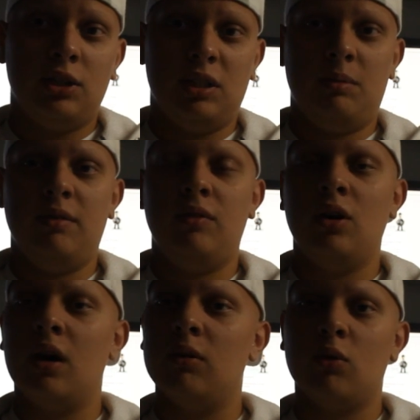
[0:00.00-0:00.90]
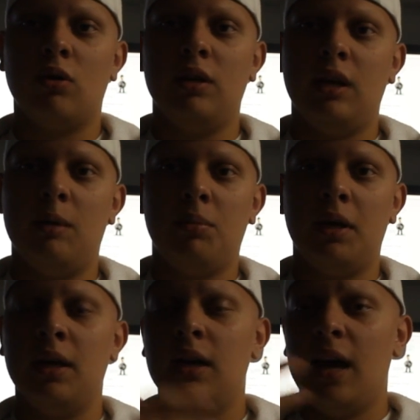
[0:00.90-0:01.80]
HD PVR and recording
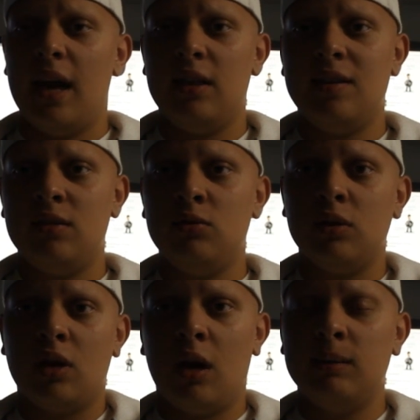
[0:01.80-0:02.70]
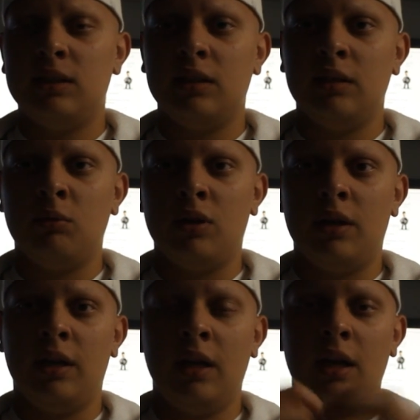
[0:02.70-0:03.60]
gameplay and then doing commentary with
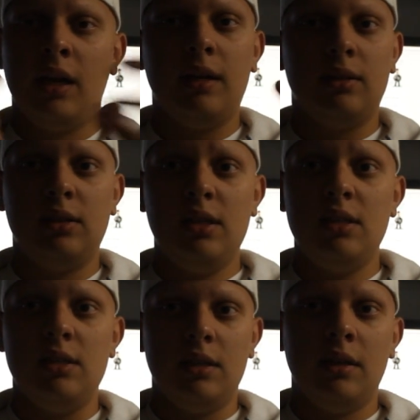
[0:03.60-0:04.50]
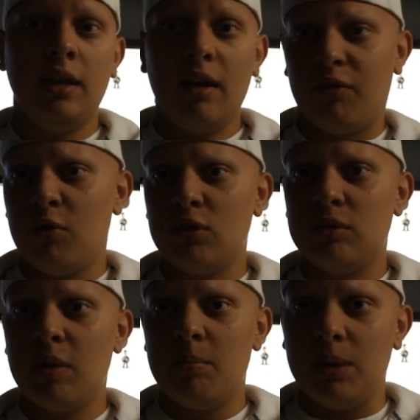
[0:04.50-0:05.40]
it is easy. Yeah, of
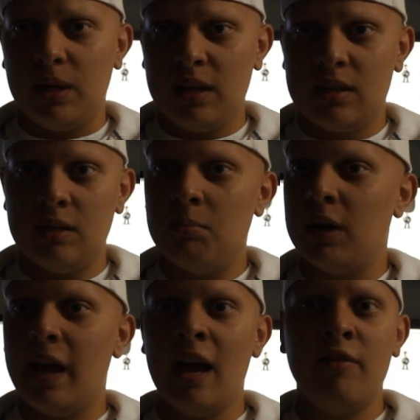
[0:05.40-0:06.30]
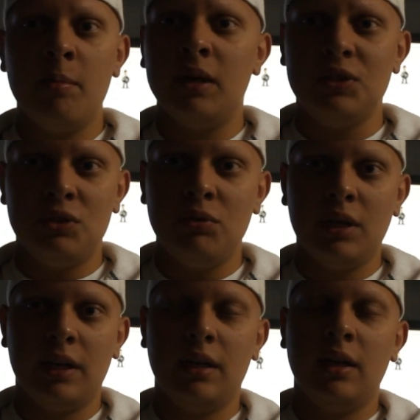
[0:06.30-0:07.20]
course it might be easy, but everybody's
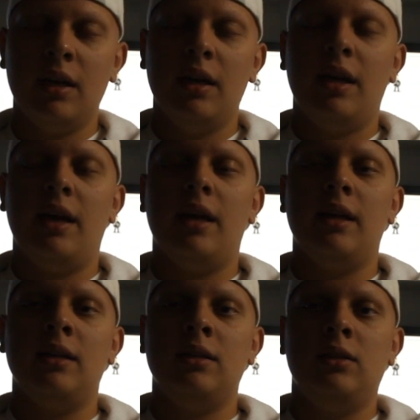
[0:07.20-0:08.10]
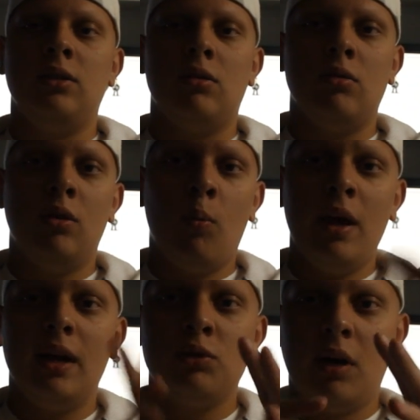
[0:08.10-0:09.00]
doing it. And, you know, the
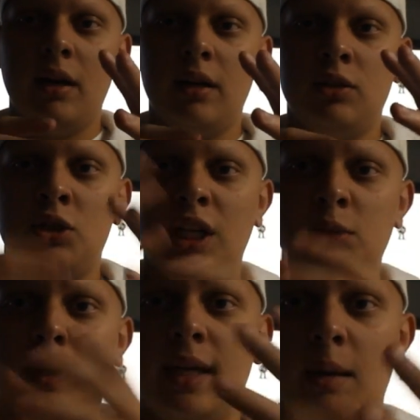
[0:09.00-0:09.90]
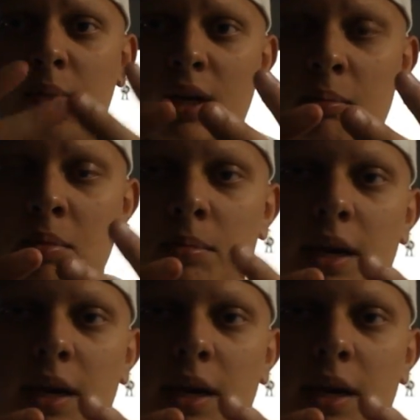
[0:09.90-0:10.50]
way I try to change my gameplay up a